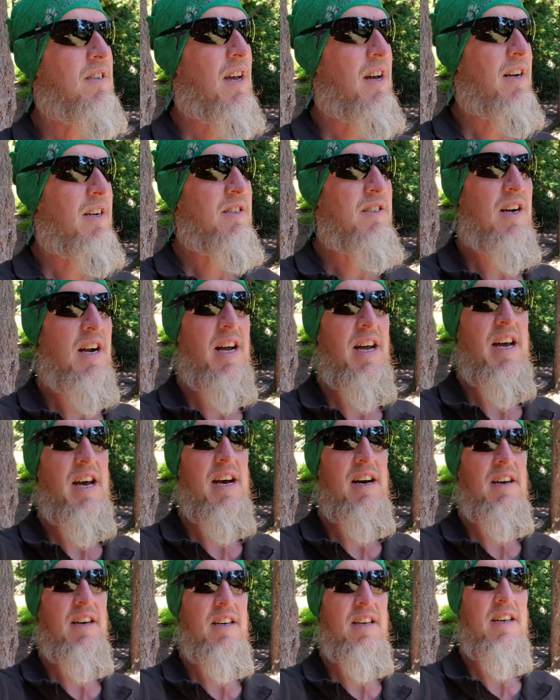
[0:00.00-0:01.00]
kind of dry
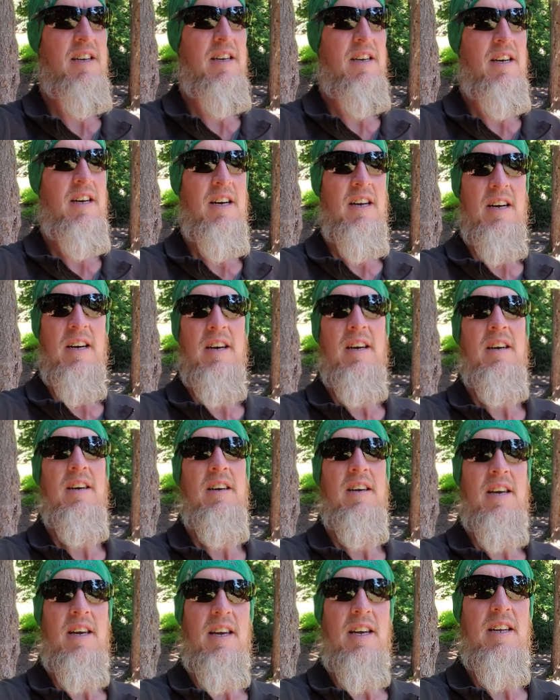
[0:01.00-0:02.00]
out,
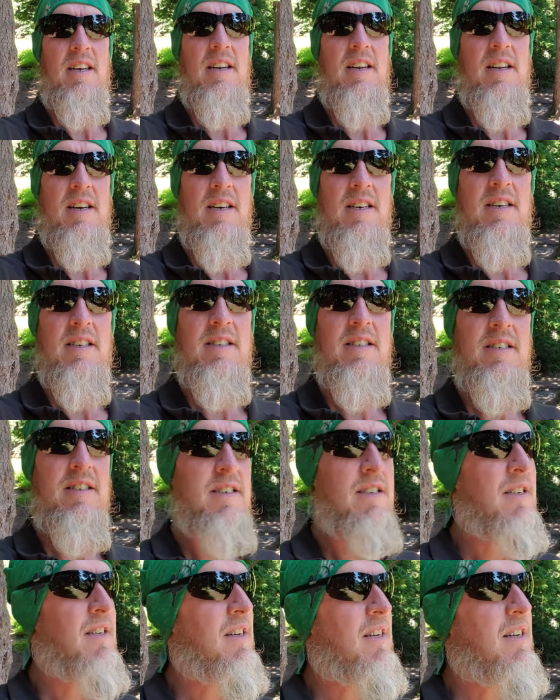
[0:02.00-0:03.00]
and uh,
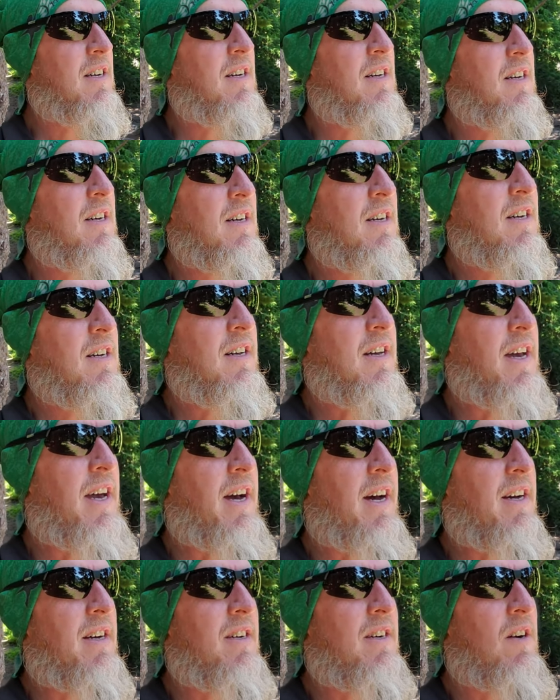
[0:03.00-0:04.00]

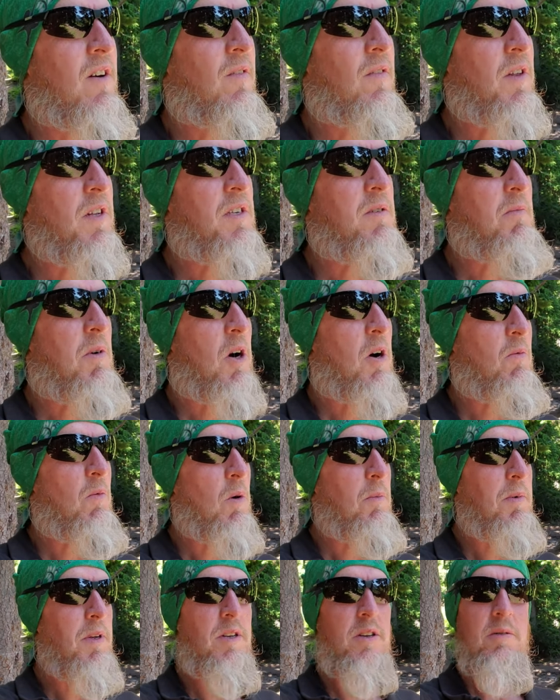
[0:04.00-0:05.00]
yeah, hopefully tomorrow
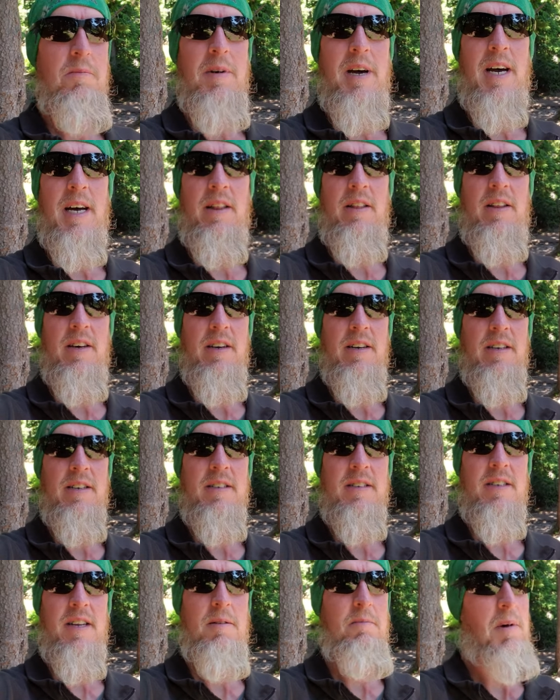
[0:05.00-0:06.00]
won't be too bad. The
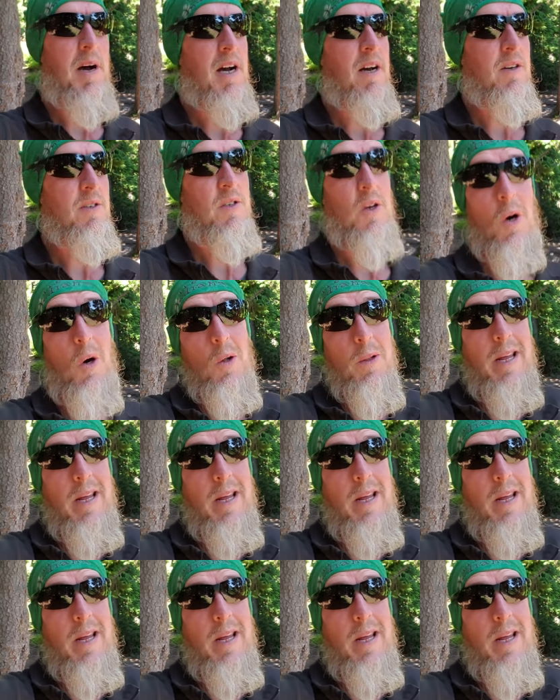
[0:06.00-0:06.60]
ten miles all